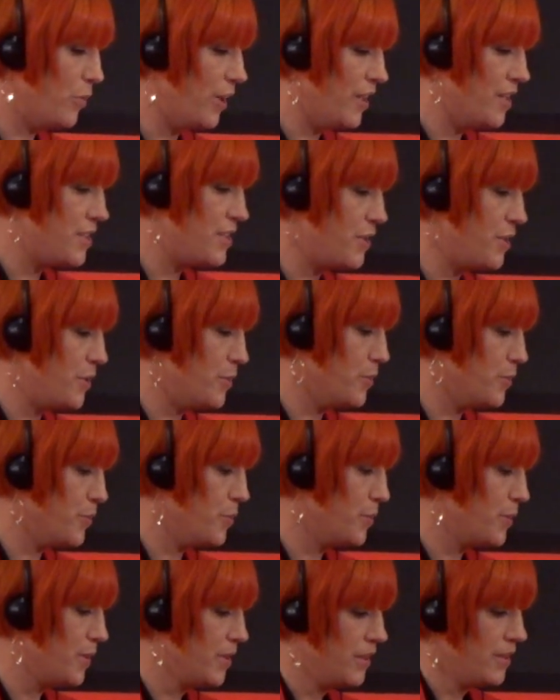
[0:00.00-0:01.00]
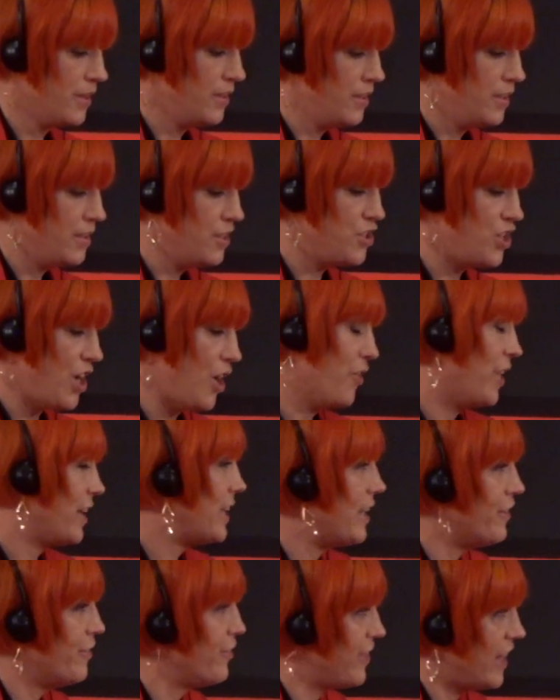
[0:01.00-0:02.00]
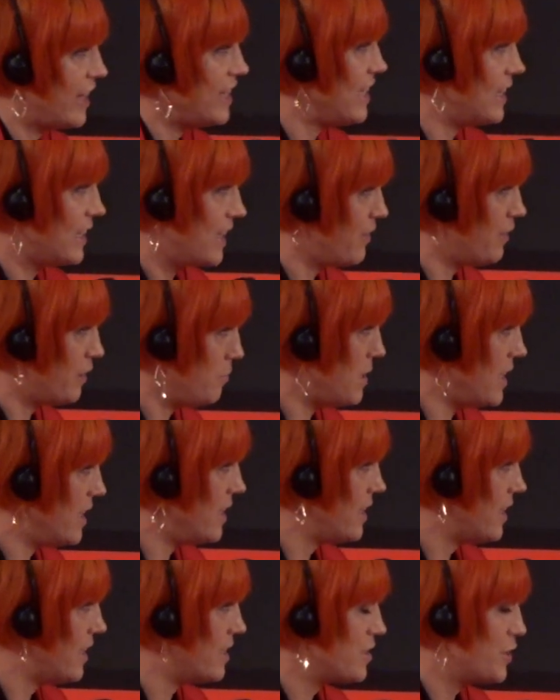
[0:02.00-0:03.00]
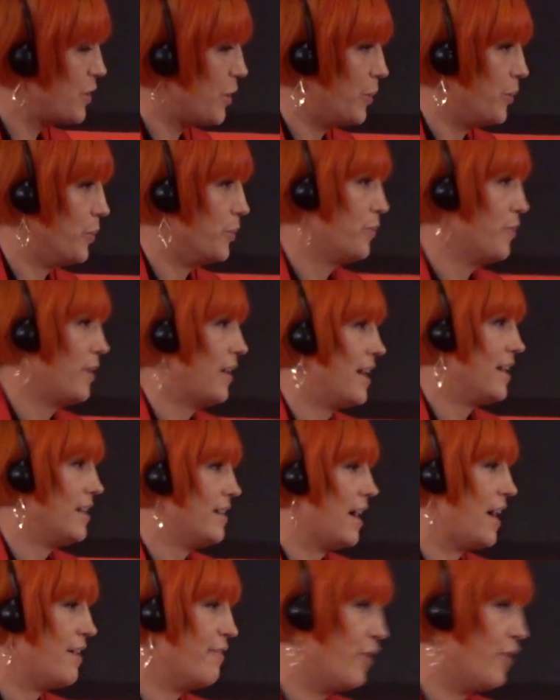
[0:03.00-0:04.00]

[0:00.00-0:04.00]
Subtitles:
wanted to share the gift that he had given me, and so I